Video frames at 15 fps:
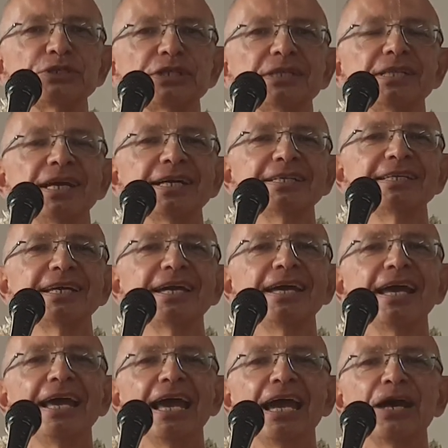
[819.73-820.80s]
Chaitanya,
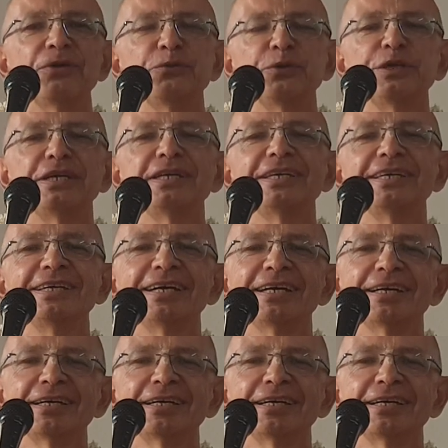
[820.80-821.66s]
we